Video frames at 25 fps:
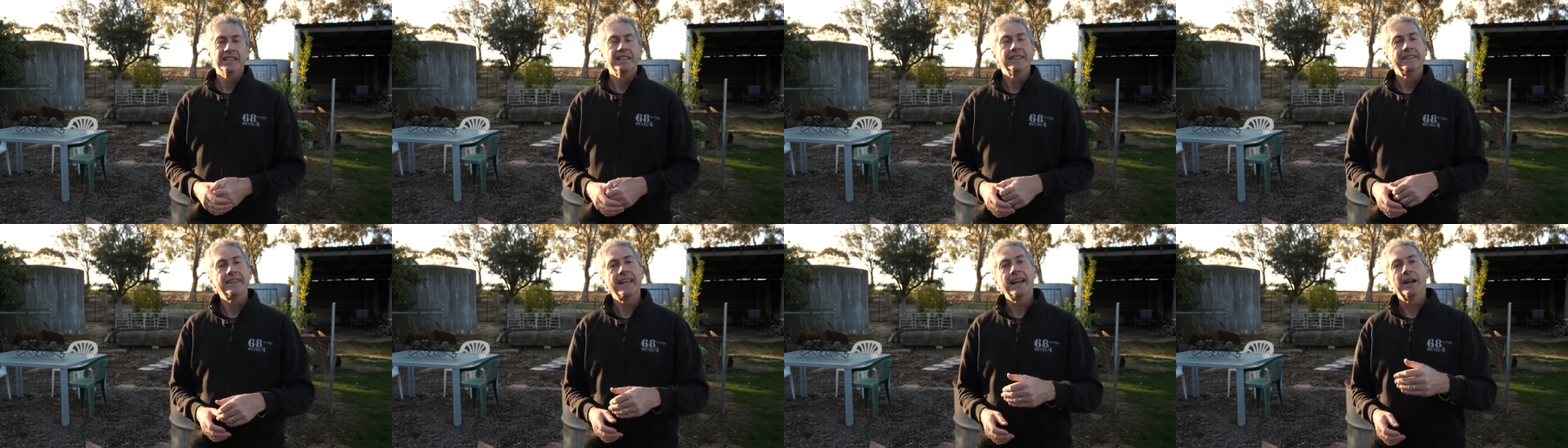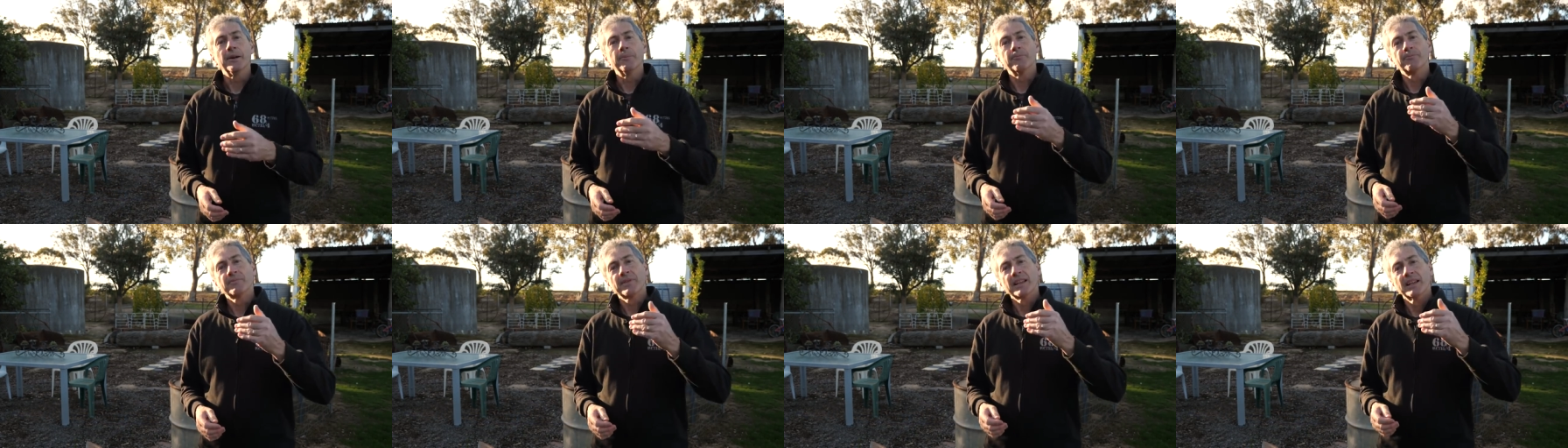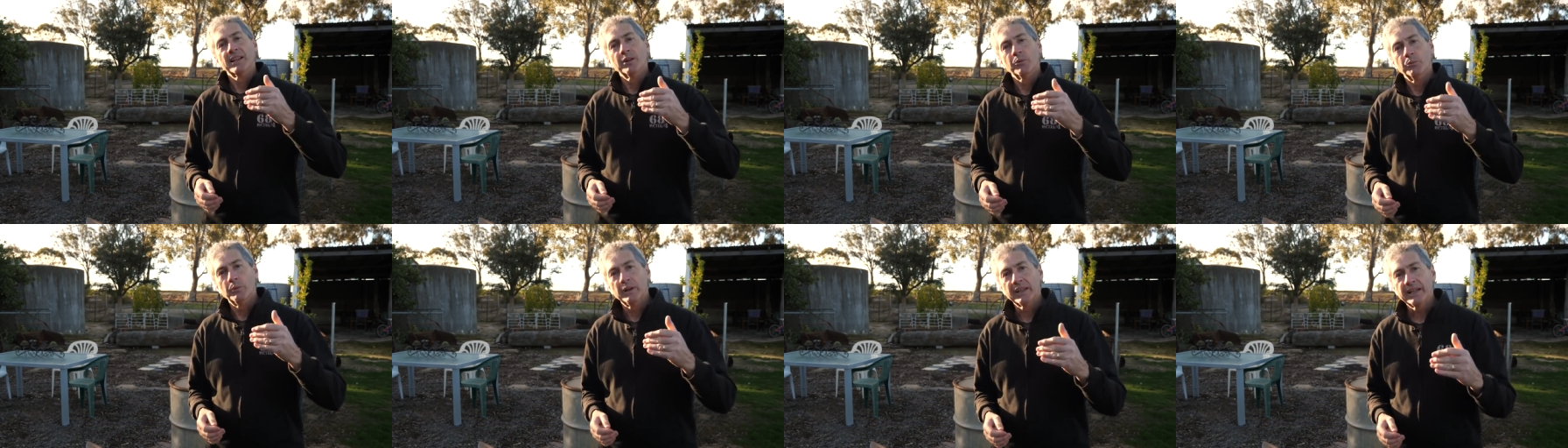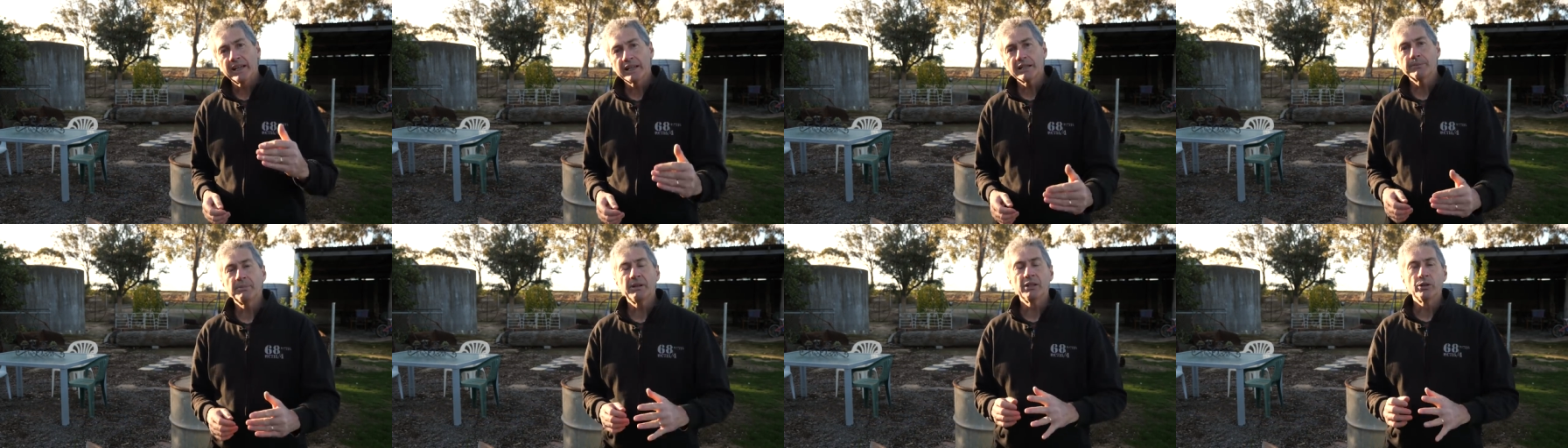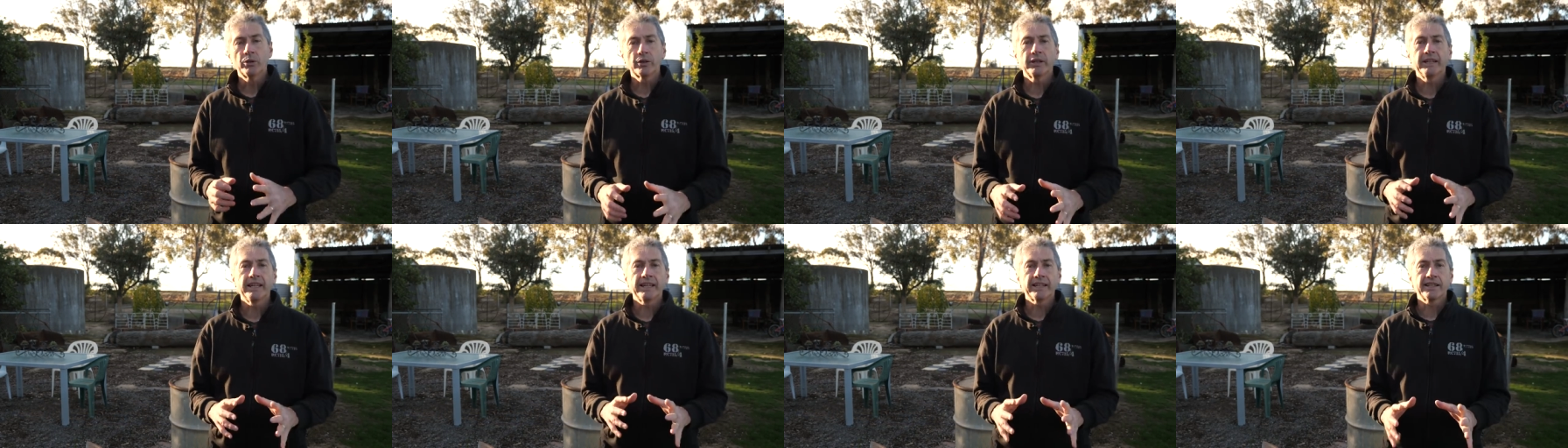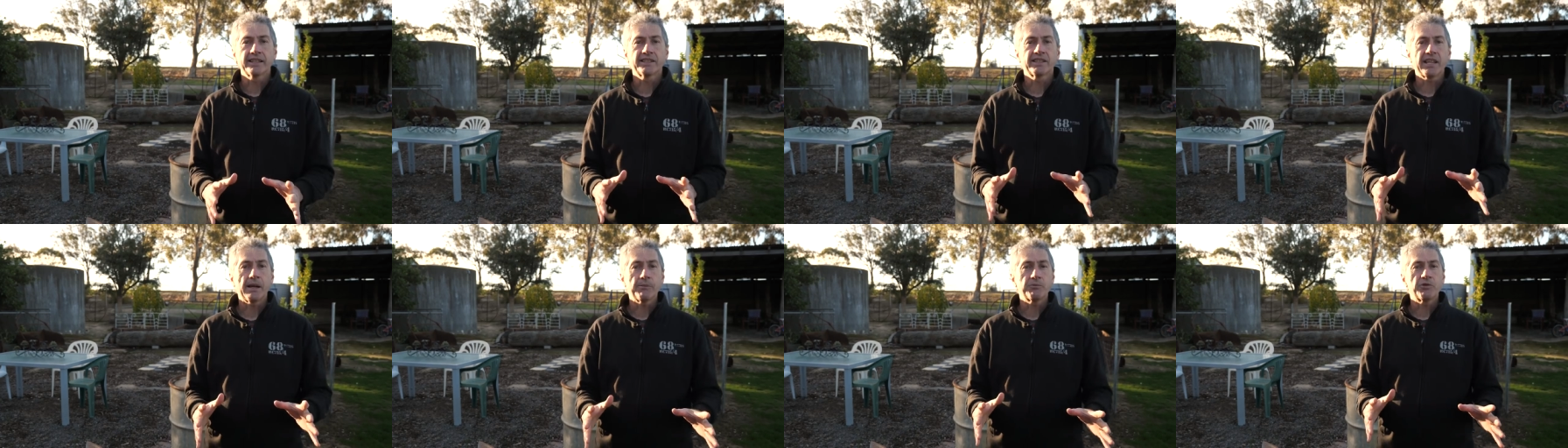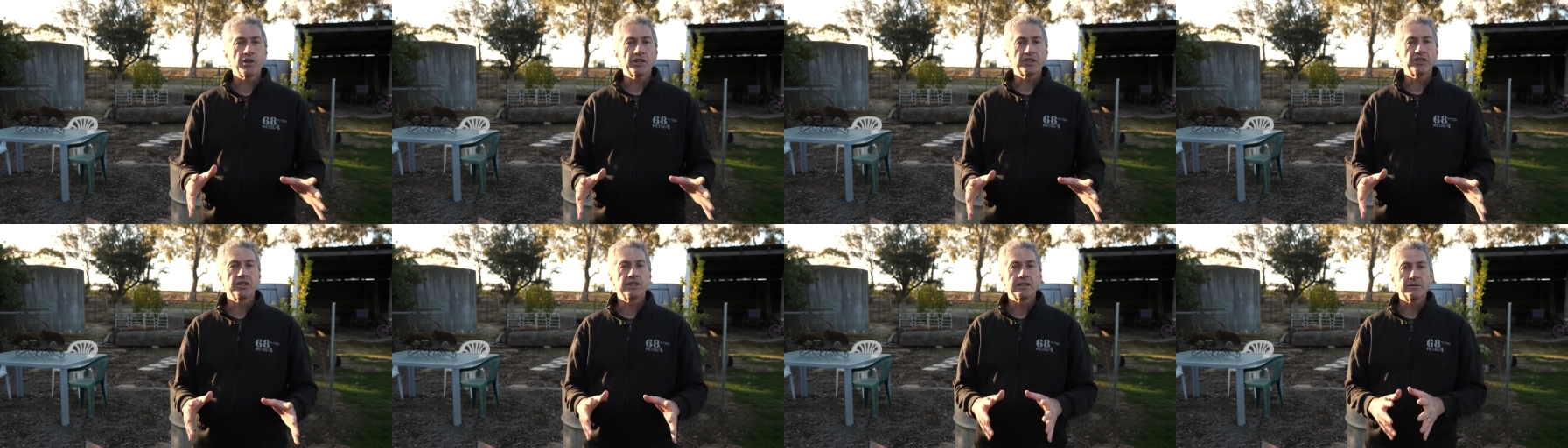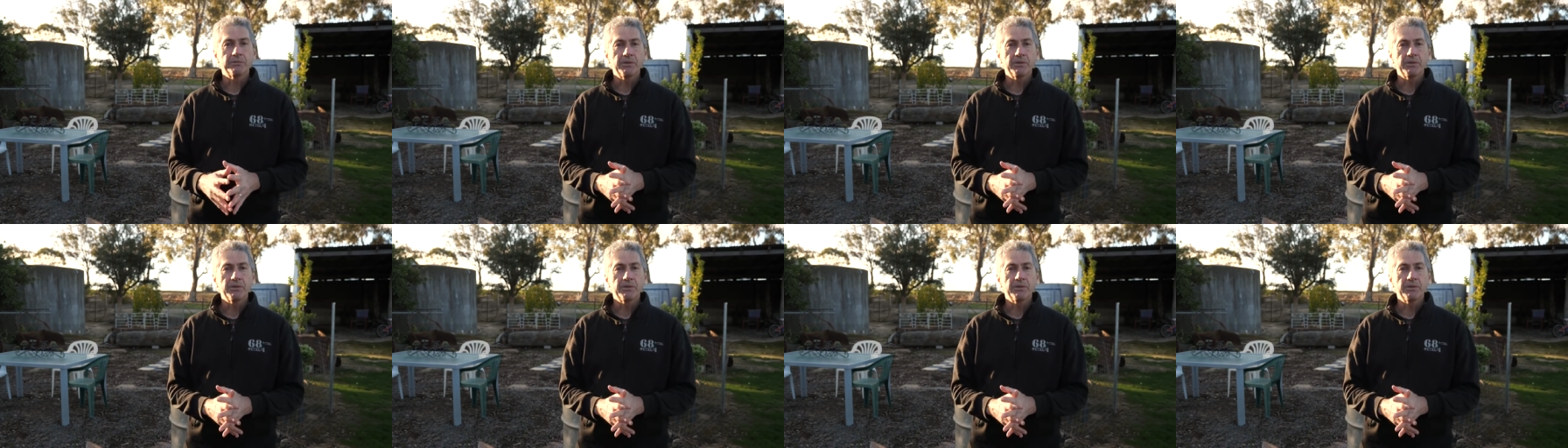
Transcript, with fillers: Now we're going to be looking at a subject in